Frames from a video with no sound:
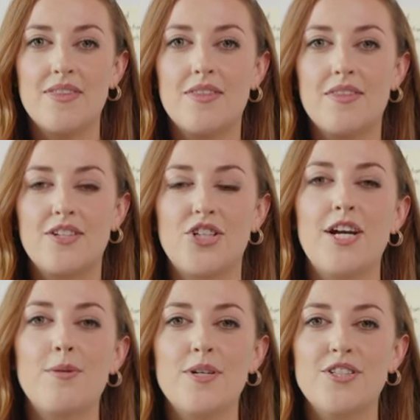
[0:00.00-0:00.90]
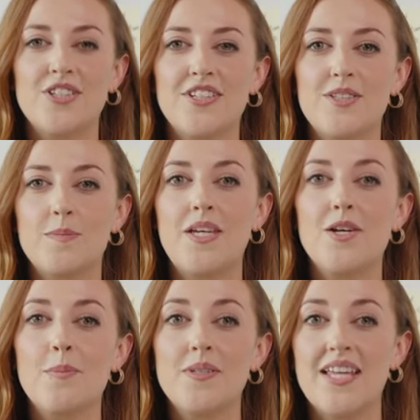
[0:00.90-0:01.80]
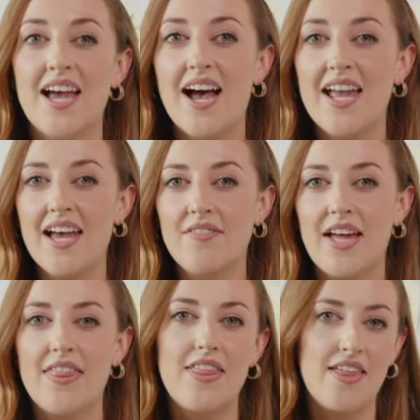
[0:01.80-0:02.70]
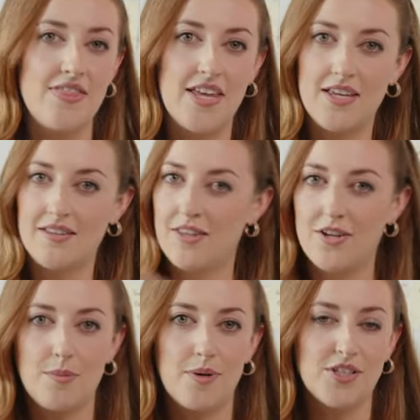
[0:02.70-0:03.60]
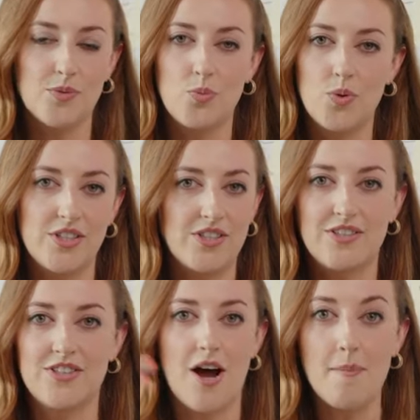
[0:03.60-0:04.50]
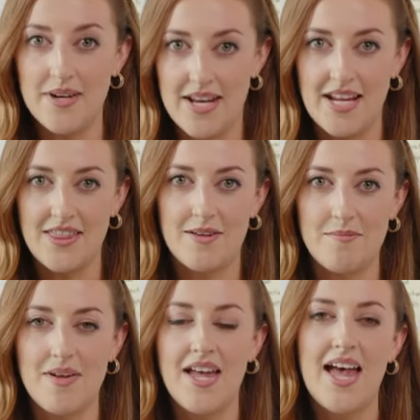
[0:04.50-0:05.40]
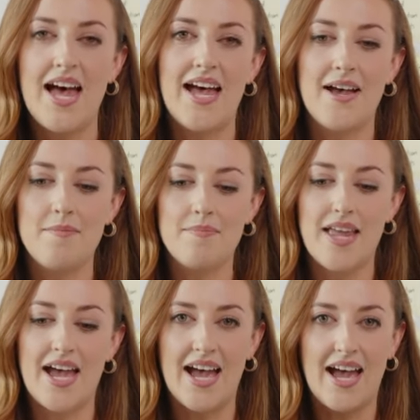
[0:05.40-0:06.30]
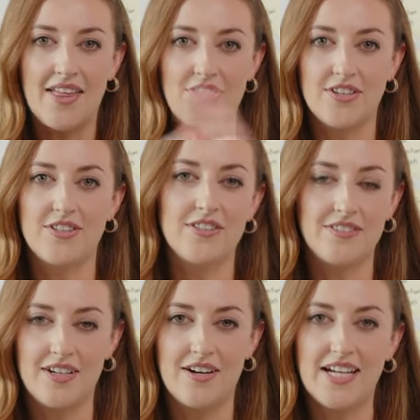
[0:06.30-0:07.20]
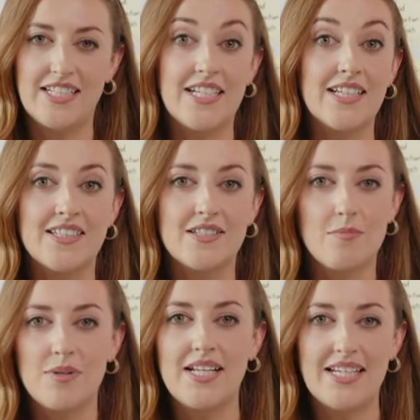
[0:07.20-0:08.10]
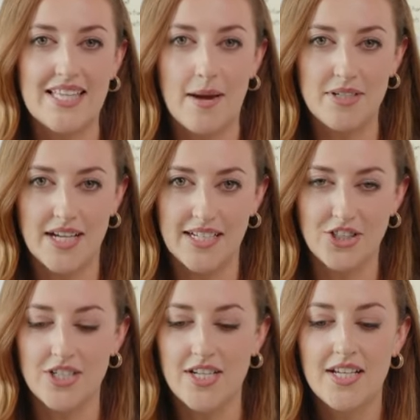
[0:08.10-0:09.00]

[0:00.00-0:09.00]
The shyer person could speak up and say, I have, and then the other person would dominate them, and their idea is completely sabotaged.